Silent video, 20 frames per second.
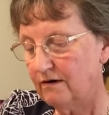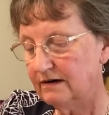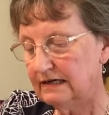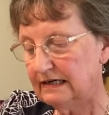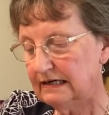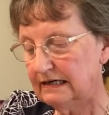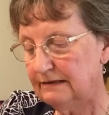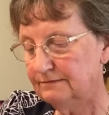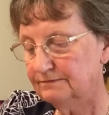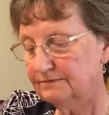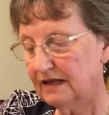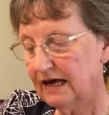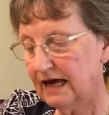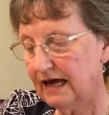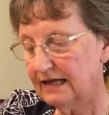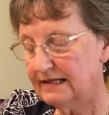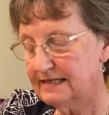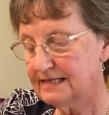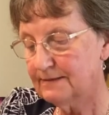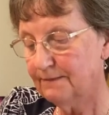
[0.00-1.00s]

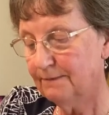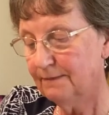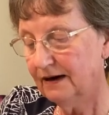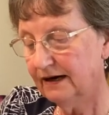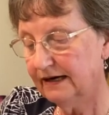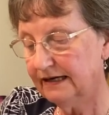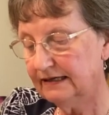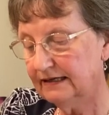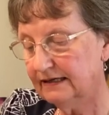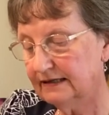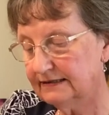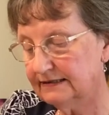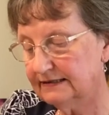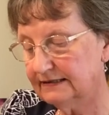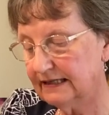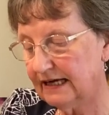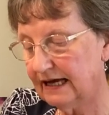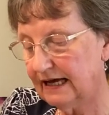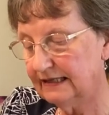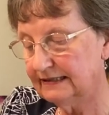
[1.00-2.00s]
and some pine nuts
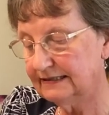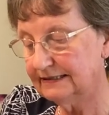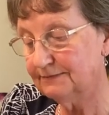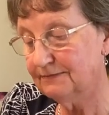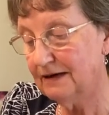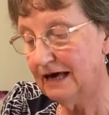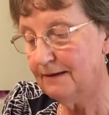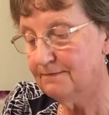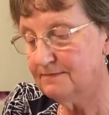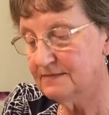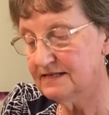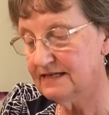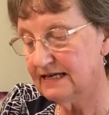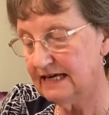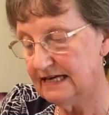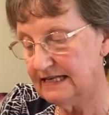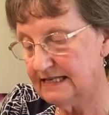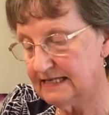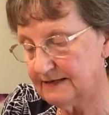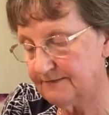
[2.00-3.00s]
and some hemp
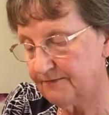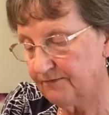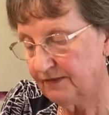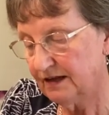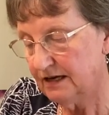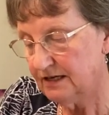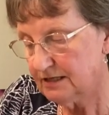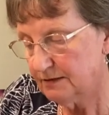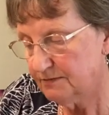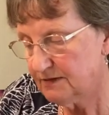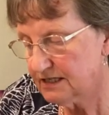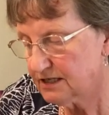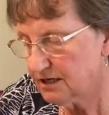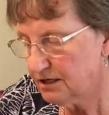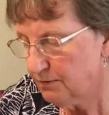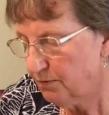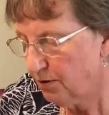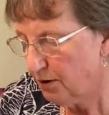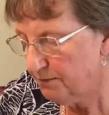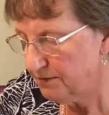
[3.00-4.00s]
seeds. So I'm just
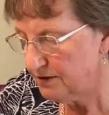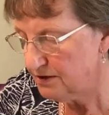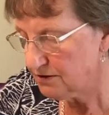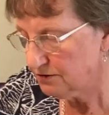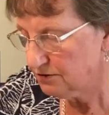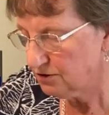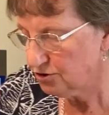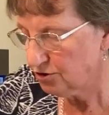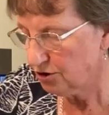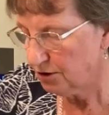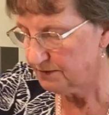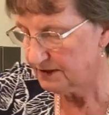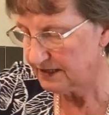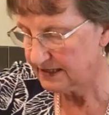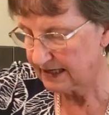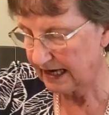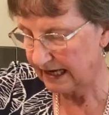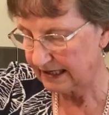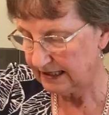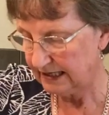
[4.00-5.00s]
going to pop those on the top just
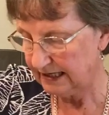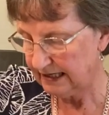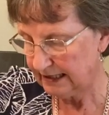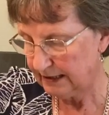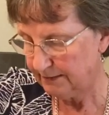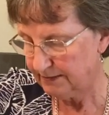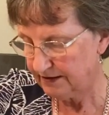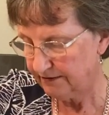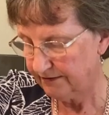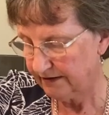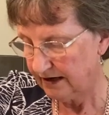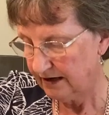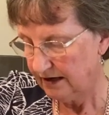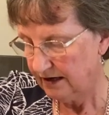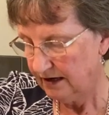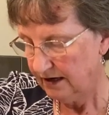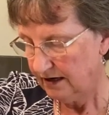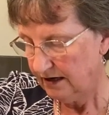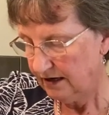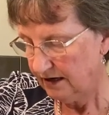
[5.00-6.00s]
to add a little bit of a
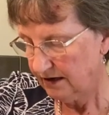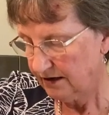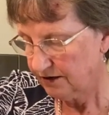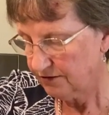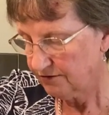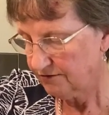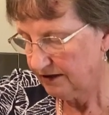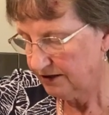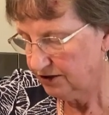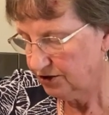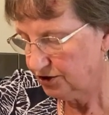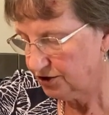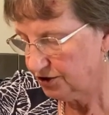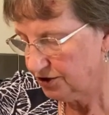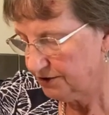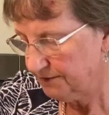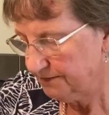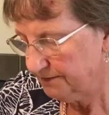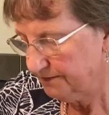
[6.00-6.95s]
crunch.